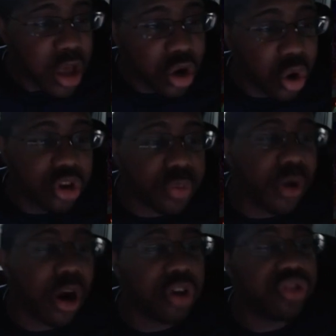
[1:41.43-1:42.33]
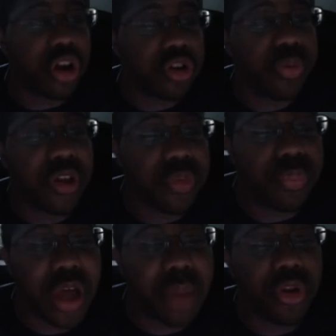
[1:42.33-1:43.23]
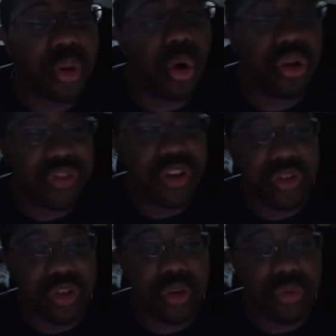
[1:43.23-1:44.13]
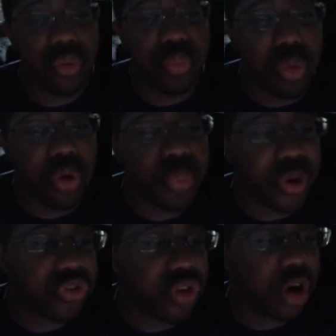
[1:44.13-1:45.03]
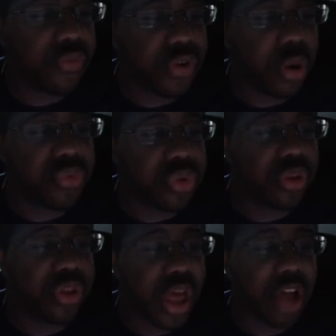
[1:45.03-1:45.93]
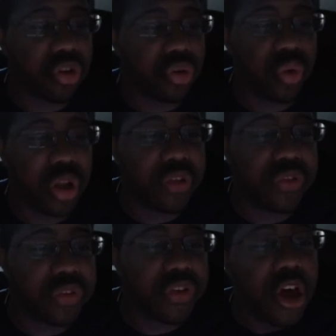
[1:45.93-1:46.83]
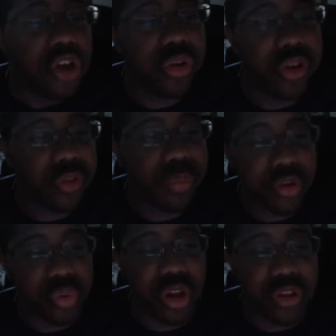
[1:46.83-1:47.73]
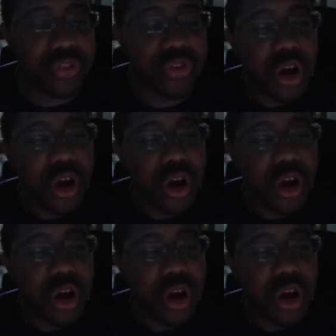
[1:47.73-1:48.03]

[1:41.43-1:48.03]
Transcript: According to Barnes, Docter placed the blame on the Walt Disney executives who moved Pixar films from theatrical releases to Disney Plus releases.